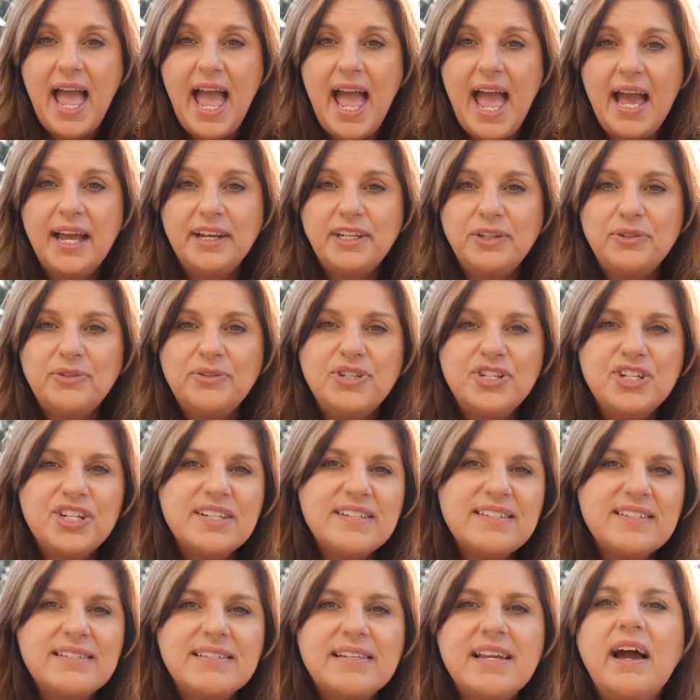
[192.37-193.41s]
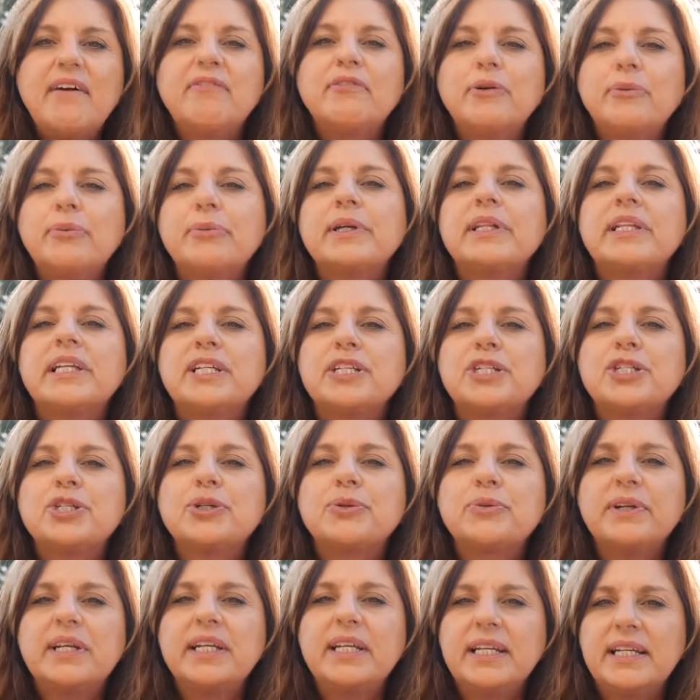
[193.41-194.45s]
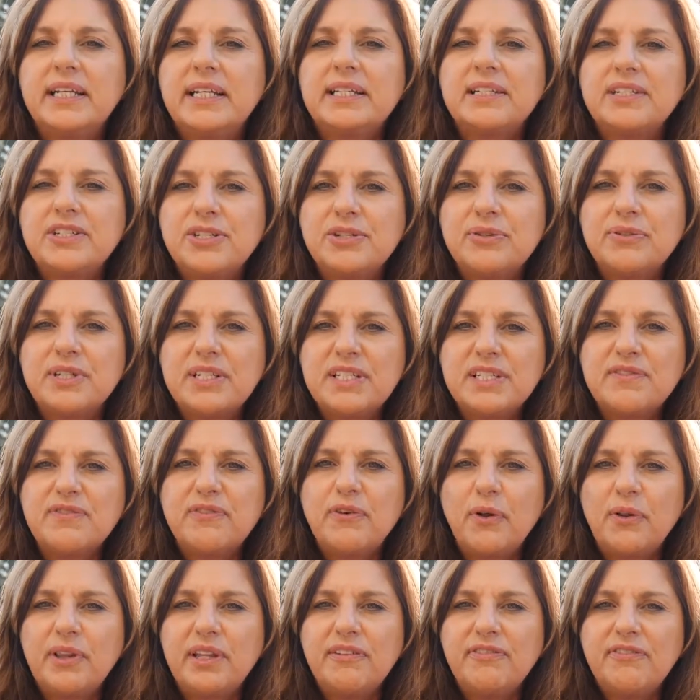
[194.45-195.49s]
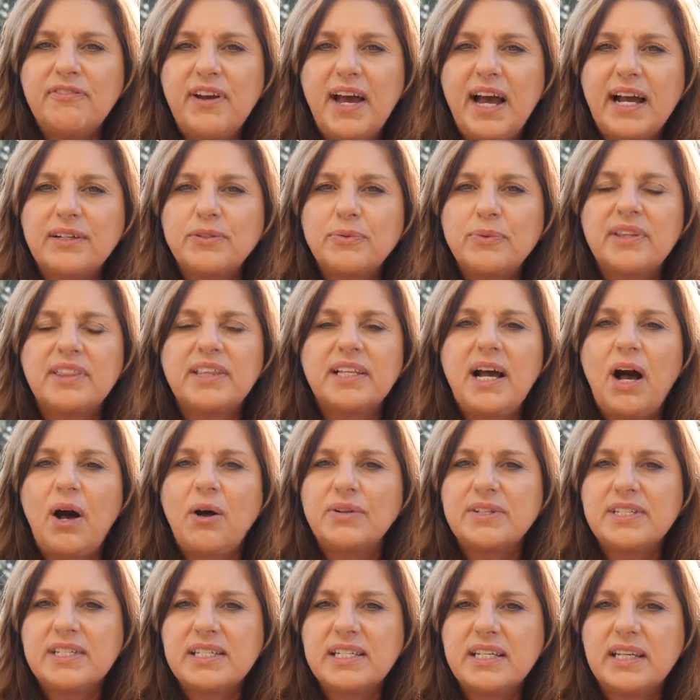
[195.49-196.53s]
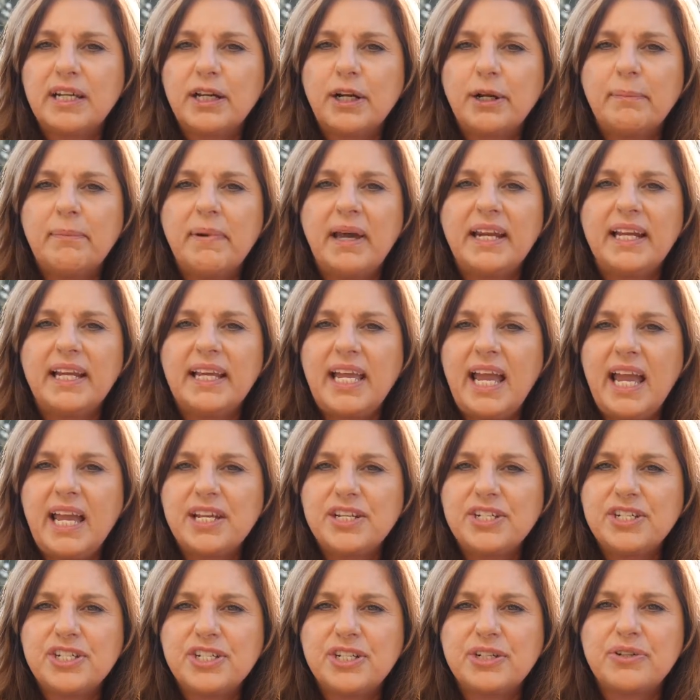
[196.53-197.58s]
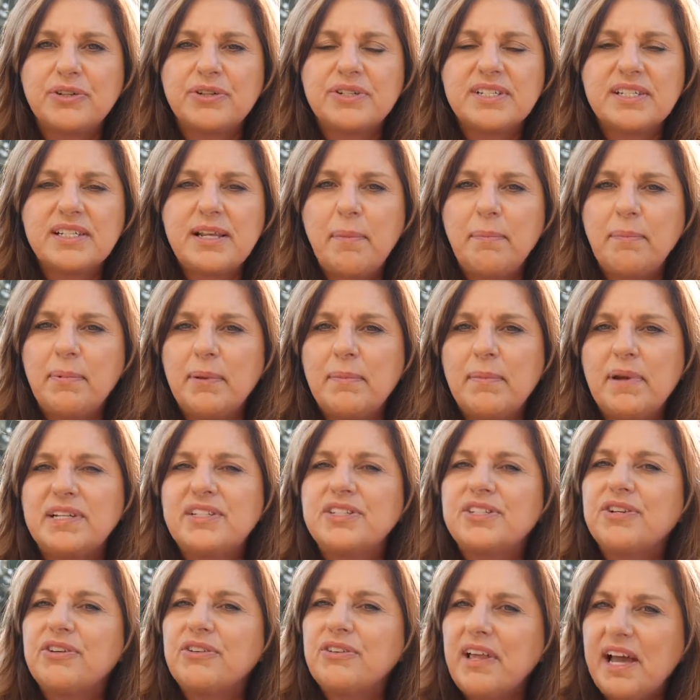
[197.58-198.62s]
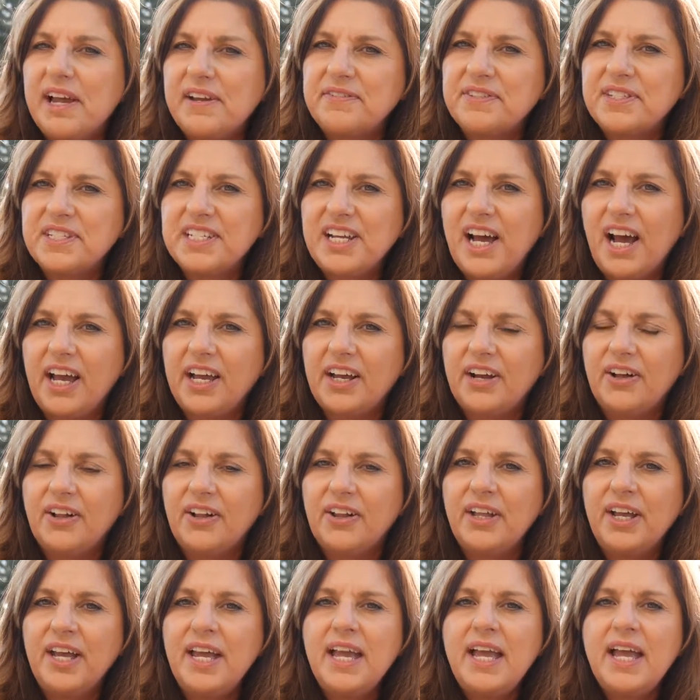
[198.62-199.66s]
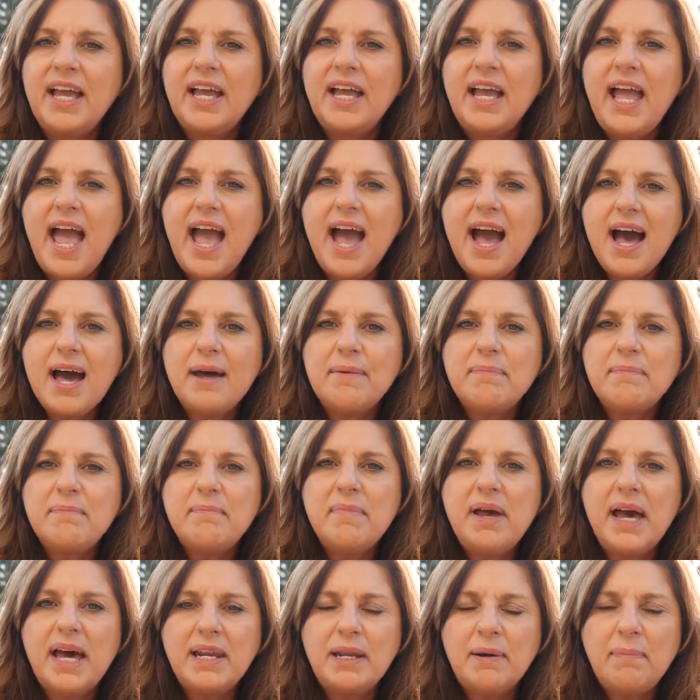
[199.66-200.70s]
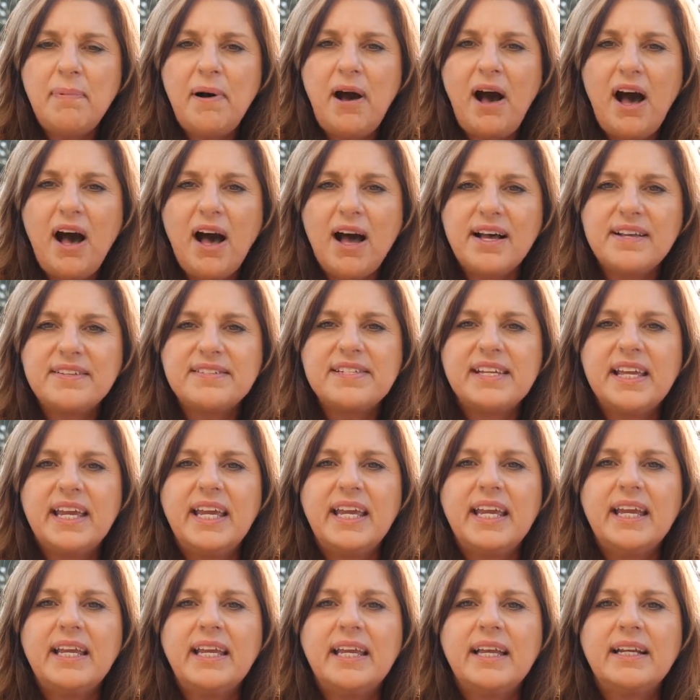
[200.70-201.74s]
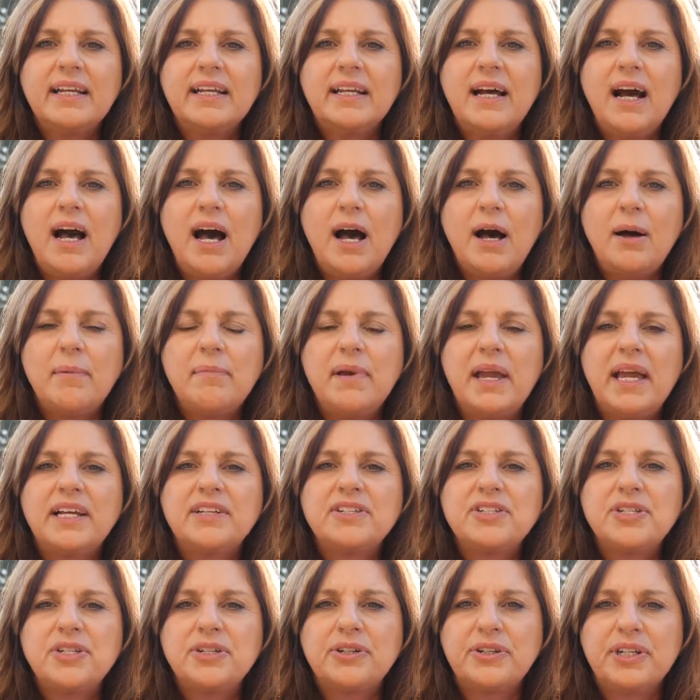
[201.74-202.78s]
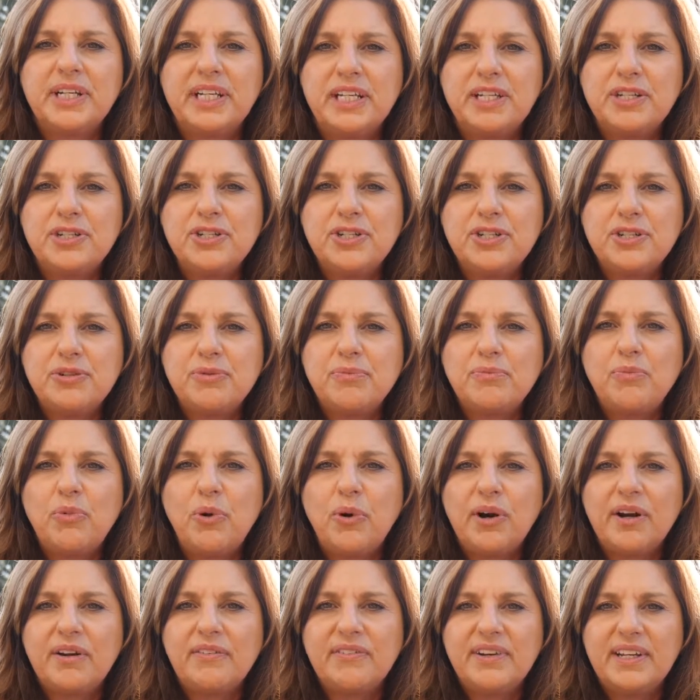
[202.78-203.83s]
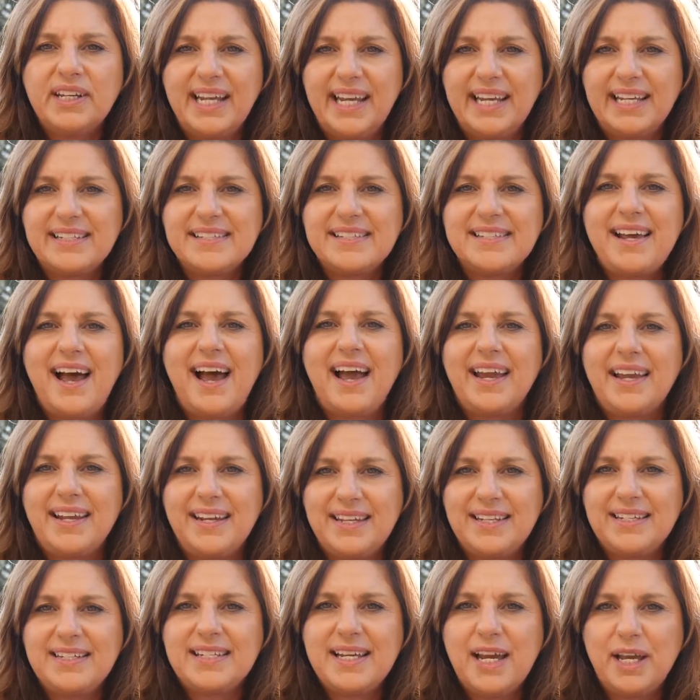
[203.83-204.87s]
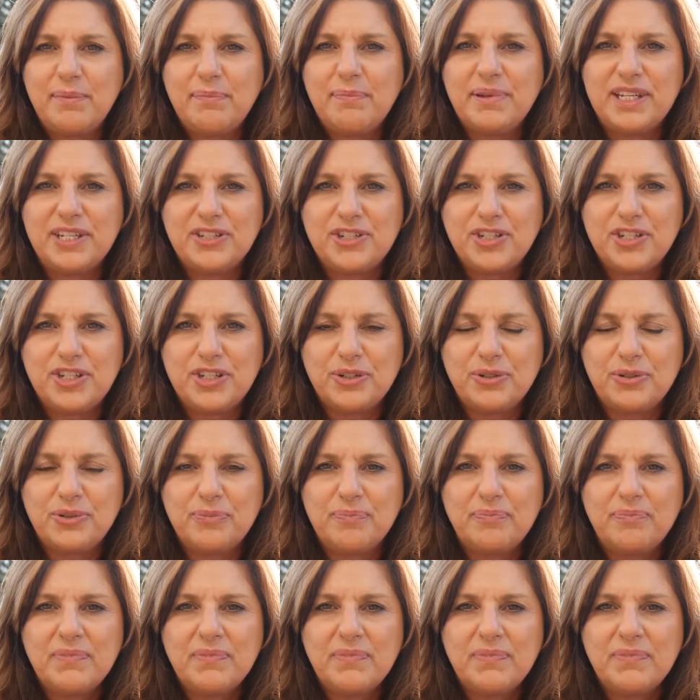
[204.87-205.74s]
and you just never really treated it to its full effect with counseling or medication or supplements or lifestyle, at menopause, it can come and turn into more of an anxiety type issue.